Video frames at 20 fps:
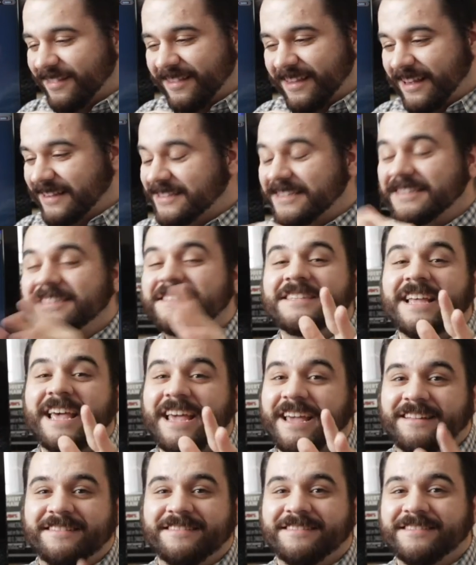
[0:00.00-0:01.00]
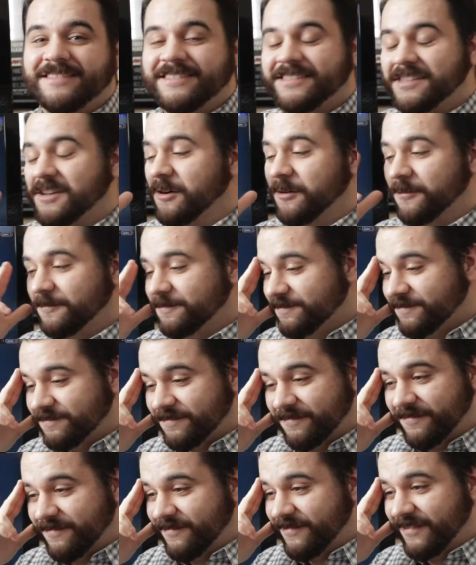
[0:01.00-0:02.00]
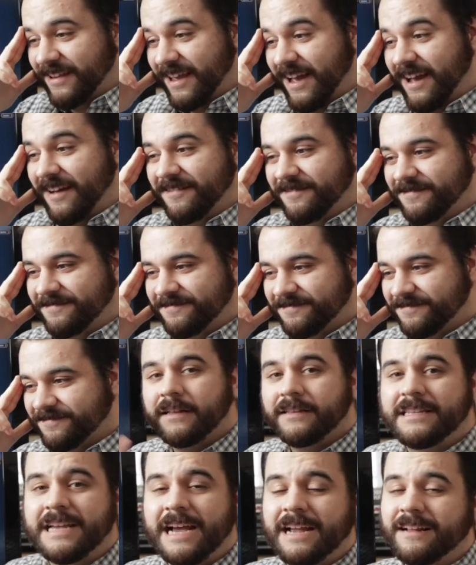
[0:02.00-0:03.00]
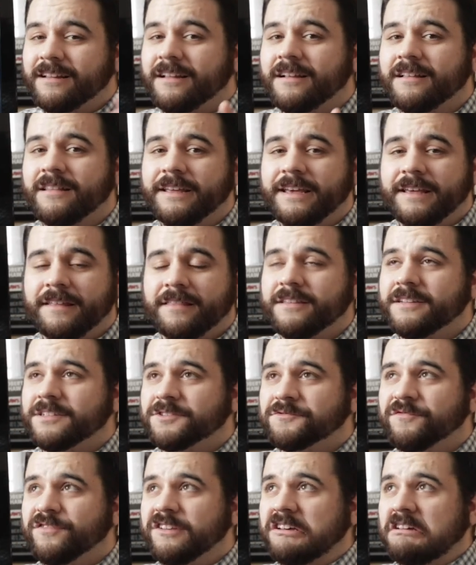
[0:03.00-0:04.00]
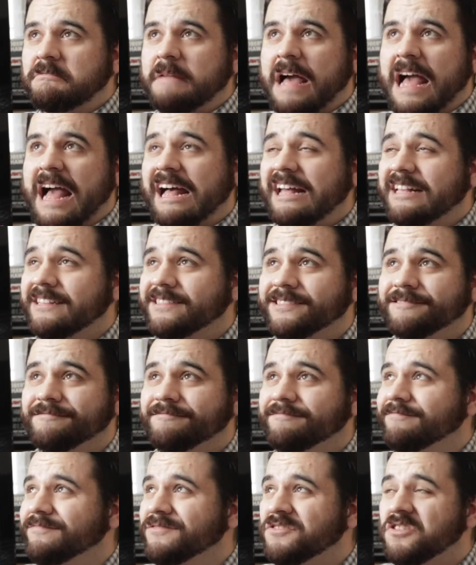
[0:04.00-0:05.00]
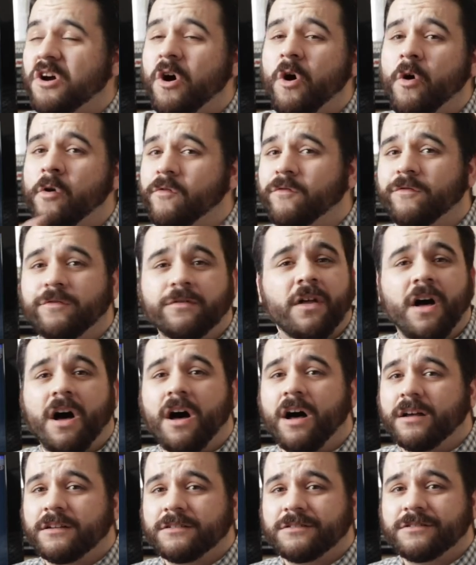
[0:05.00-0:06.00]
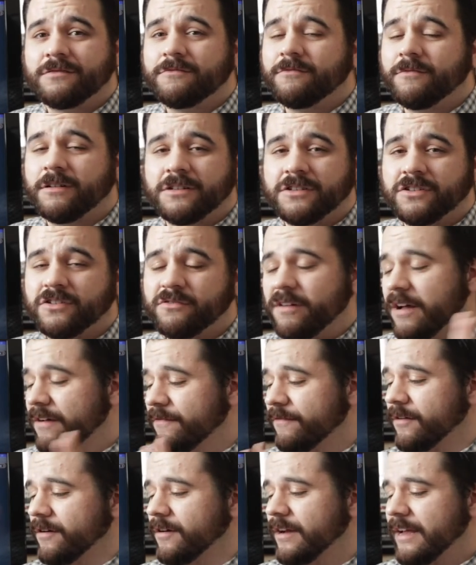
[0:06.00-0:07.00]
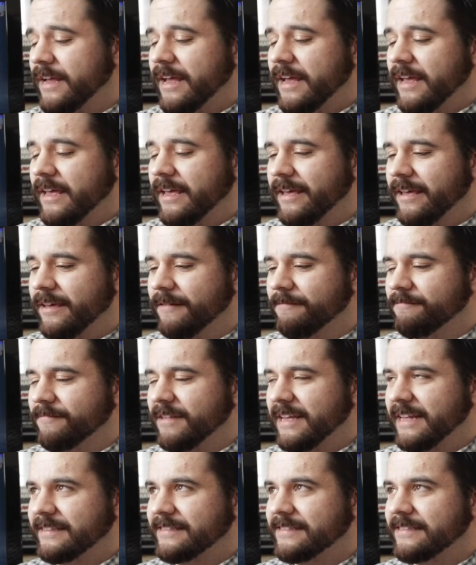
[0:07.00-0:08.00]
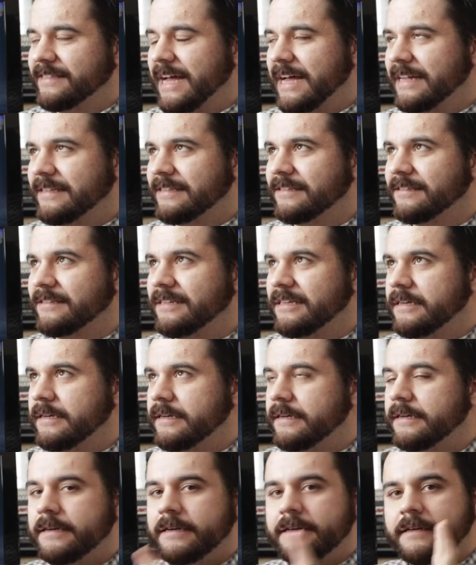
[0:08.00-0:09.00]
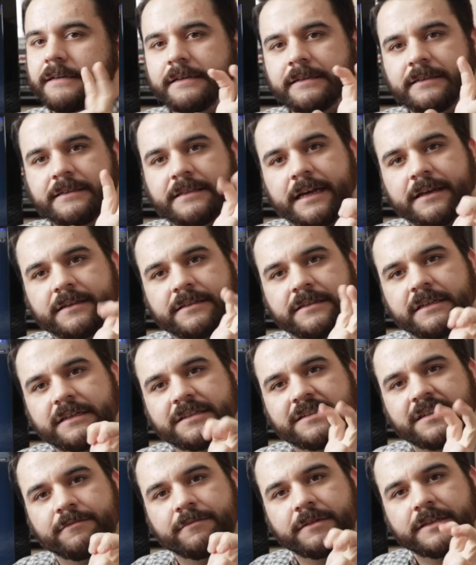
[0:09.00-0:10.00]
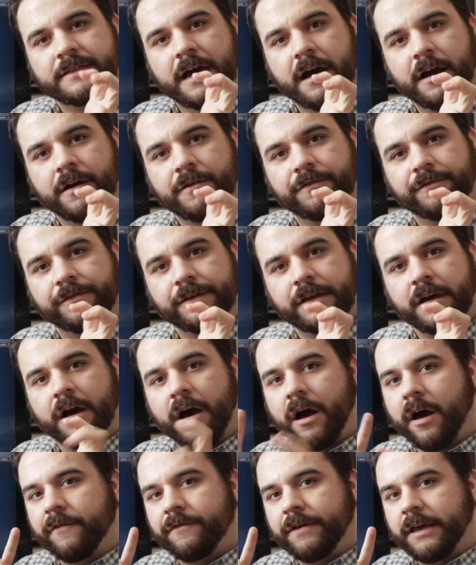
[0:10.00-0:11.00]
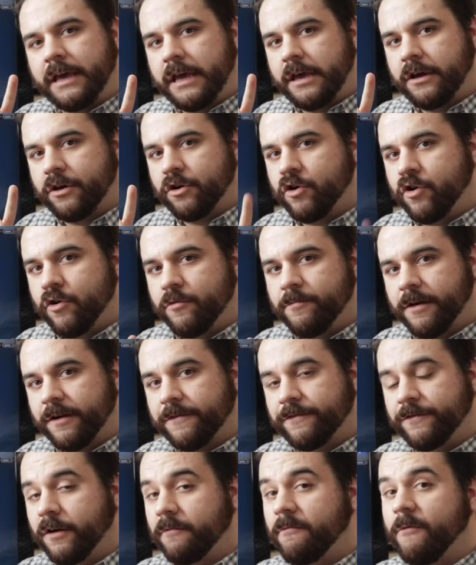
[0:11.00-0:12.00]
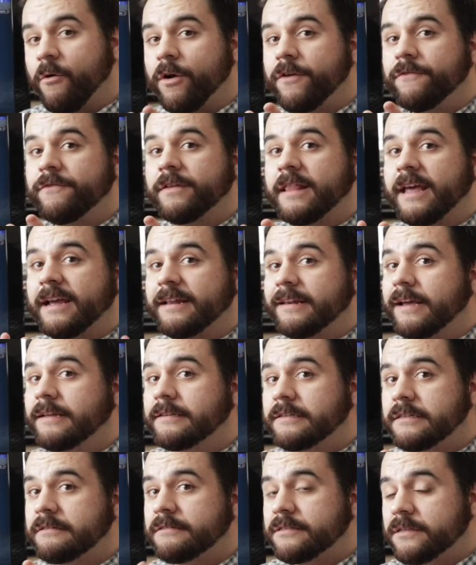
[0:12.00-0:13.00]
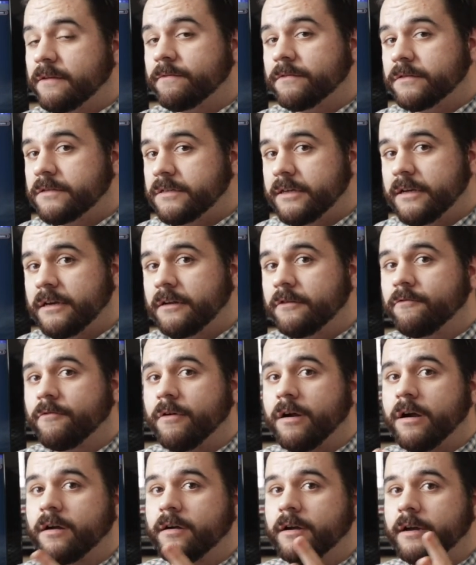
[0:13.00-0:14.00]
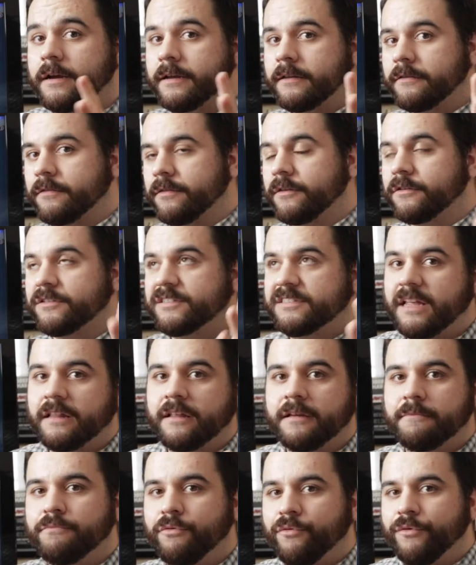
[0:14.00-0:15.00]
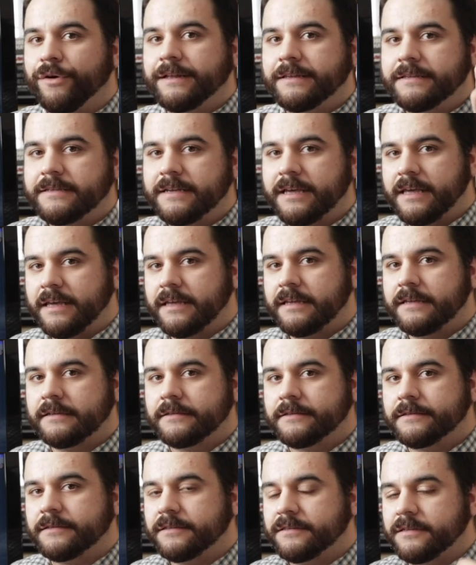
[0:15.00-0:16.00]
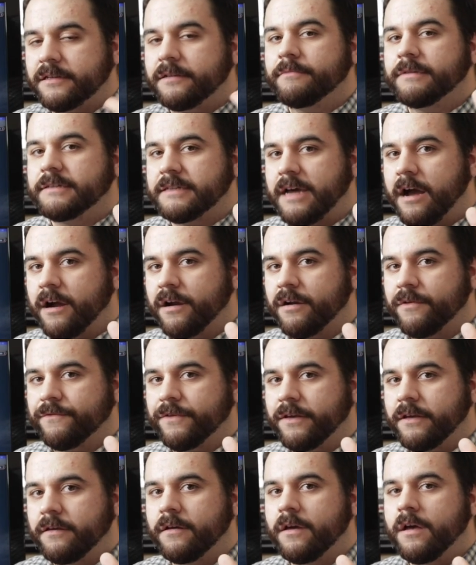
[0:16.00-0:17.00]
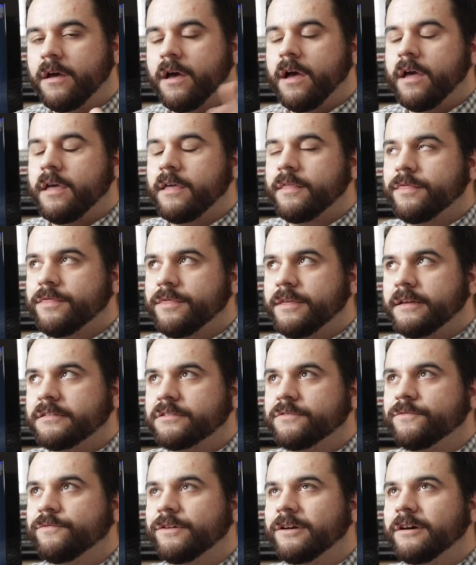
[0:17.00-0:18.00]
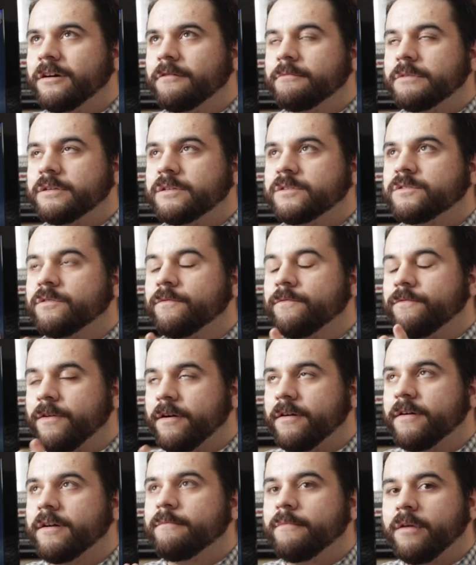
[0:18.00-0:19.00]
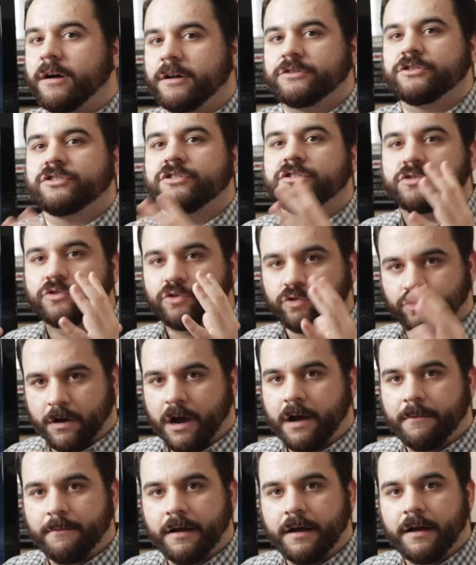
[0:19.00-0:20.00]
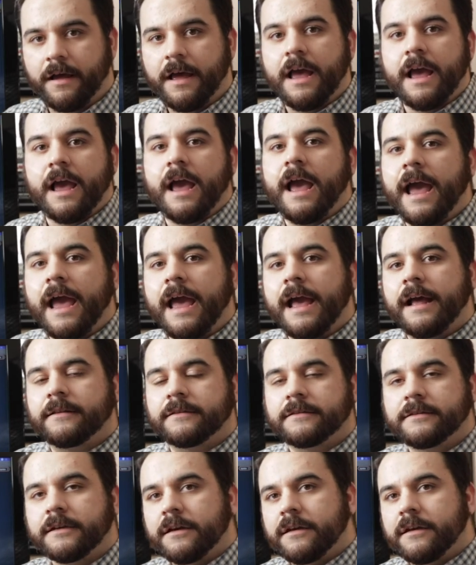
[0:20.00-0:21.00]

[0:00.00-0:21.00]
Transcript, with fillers: that's insane. So yeah, technically this film has no flaws whatsoever. Um, it's not the sexy cinematography of a Kubrick film or even like 1917 where it, the selling point is the cinematography. This film is very much the drama and